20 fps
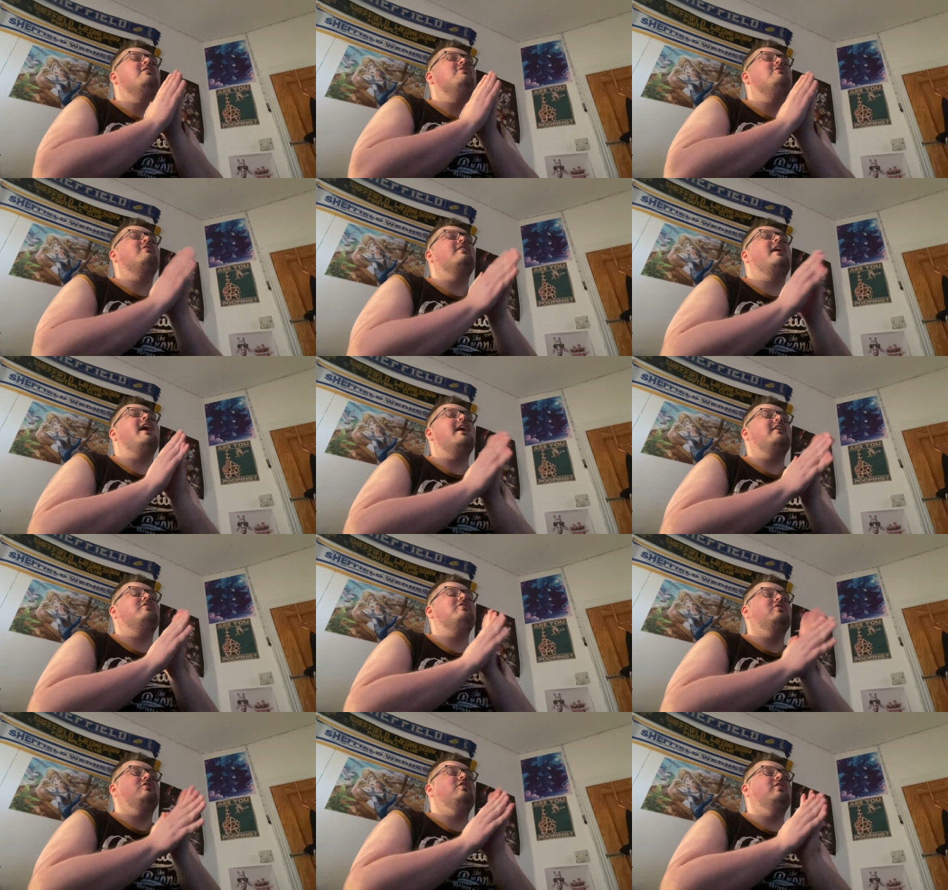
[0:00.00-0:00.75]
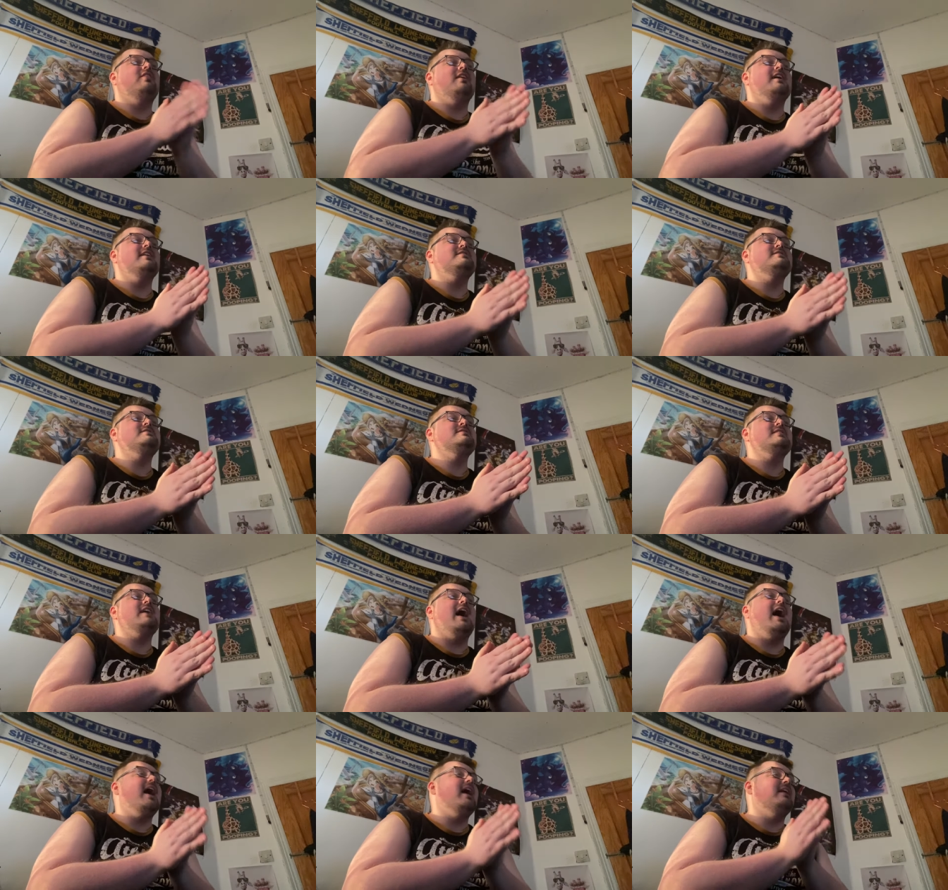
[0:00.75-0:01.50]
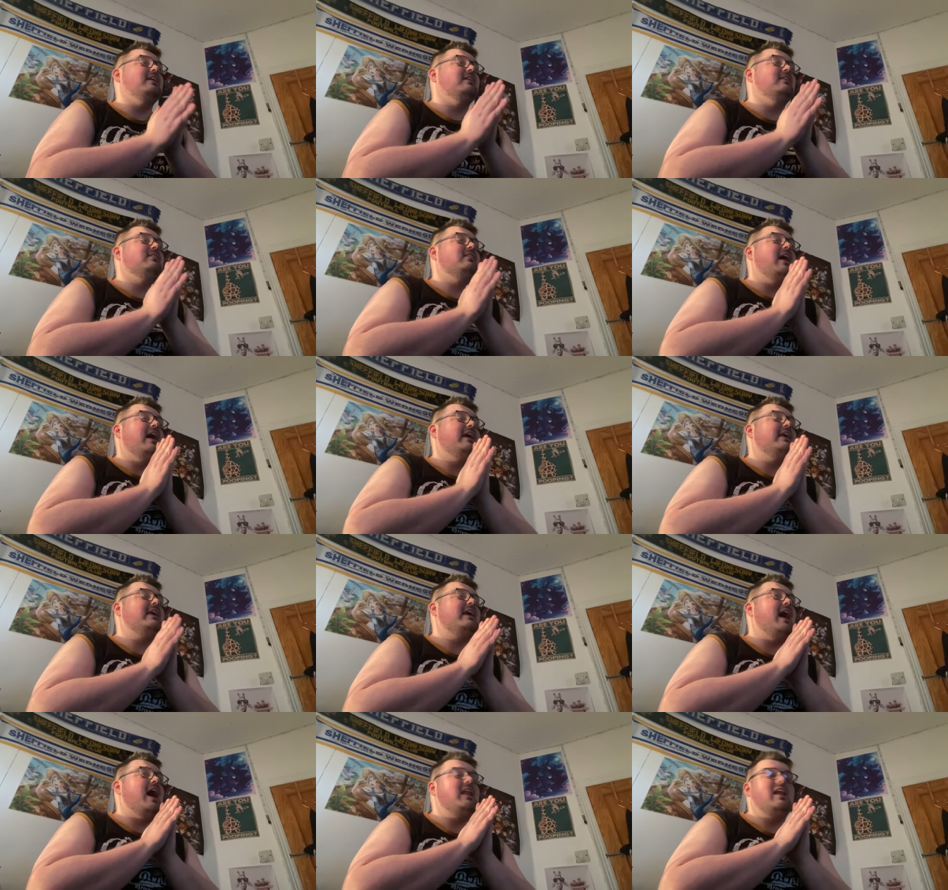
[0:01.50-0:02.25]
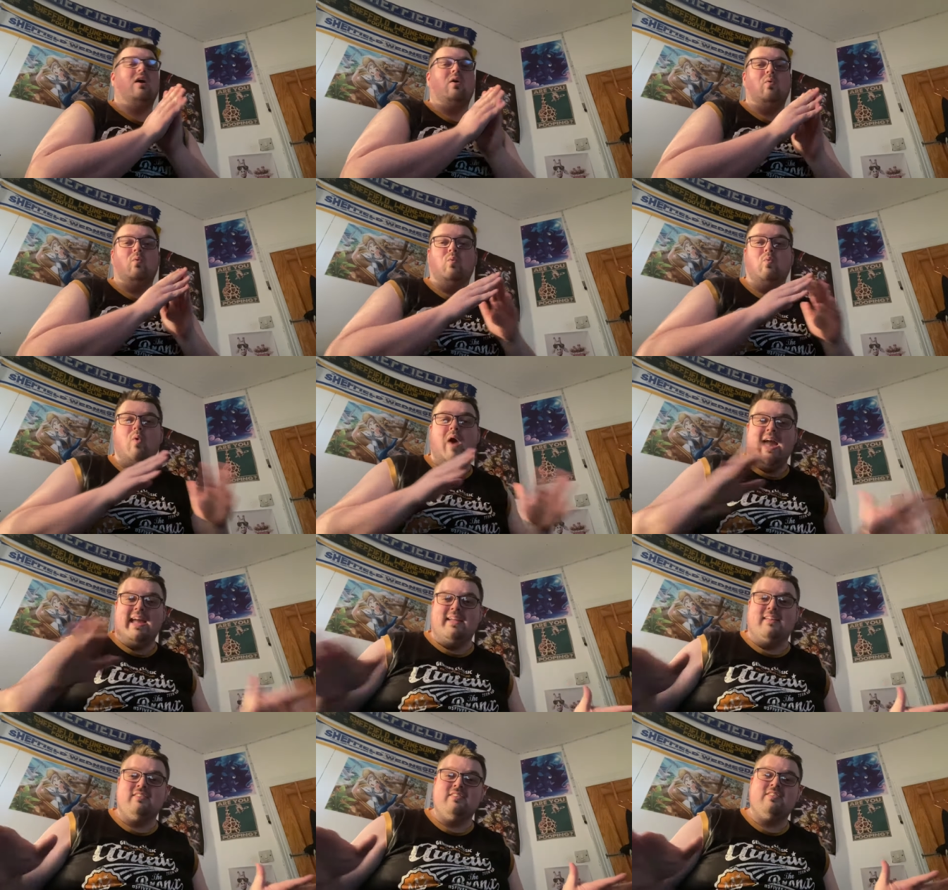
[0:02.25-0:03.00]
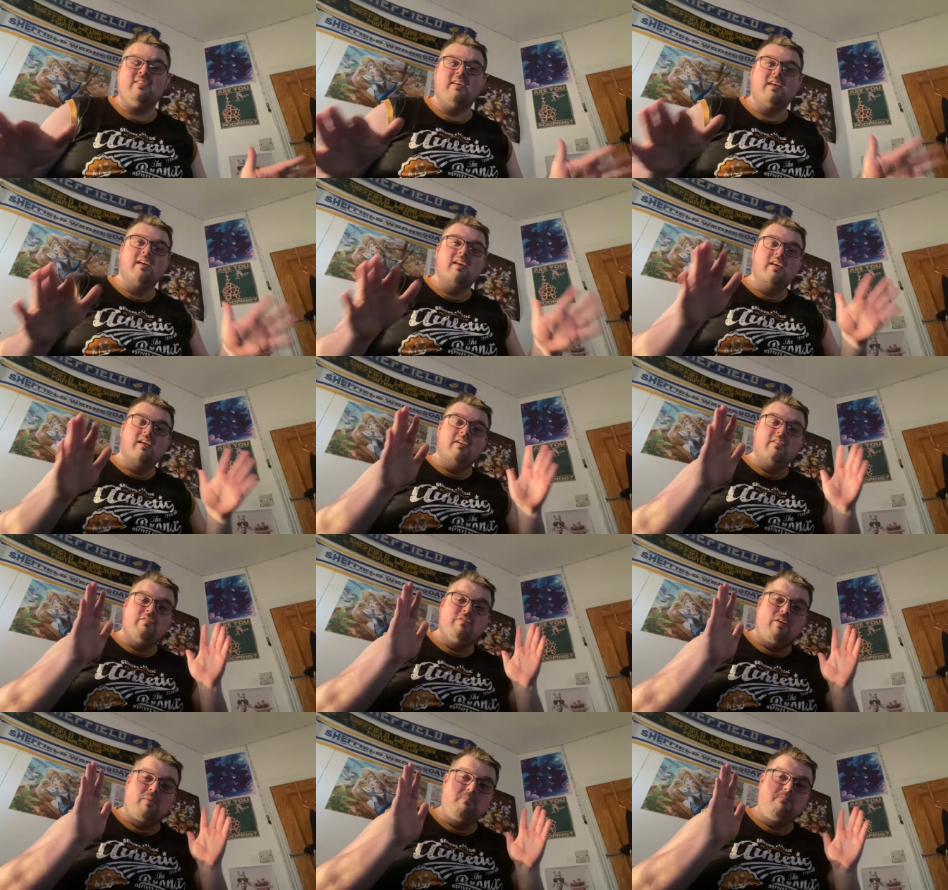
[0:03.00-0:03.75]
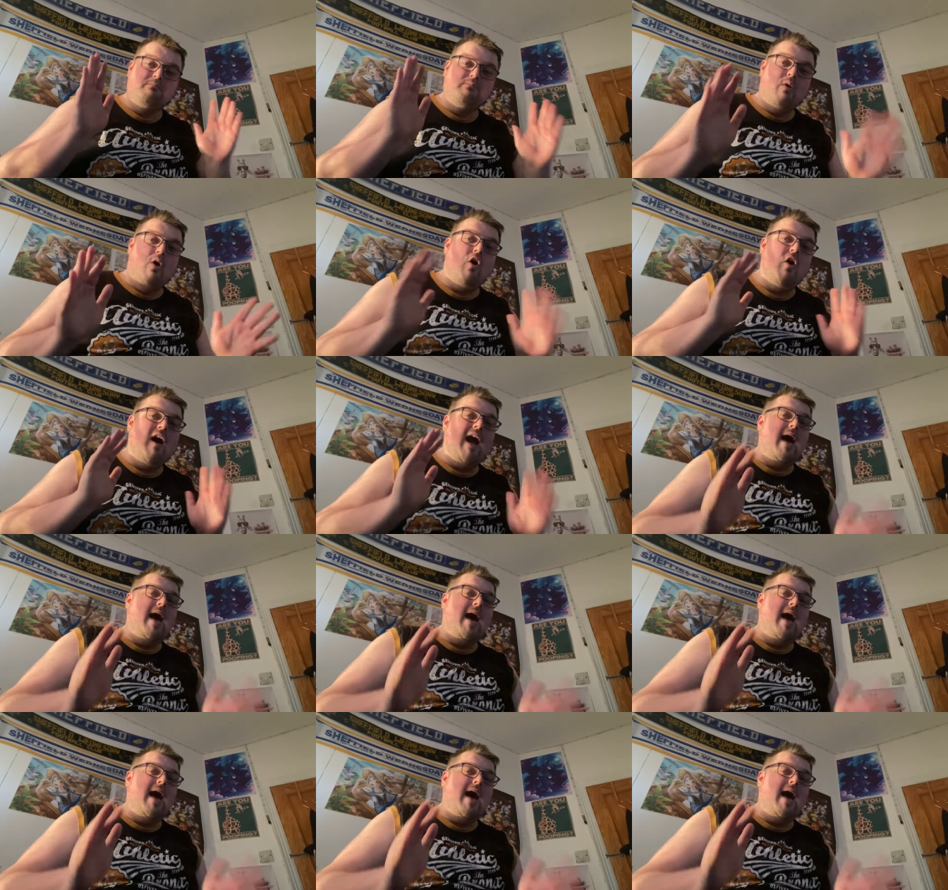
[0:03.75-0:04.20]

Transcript: reacting to this, and I cannot wait for more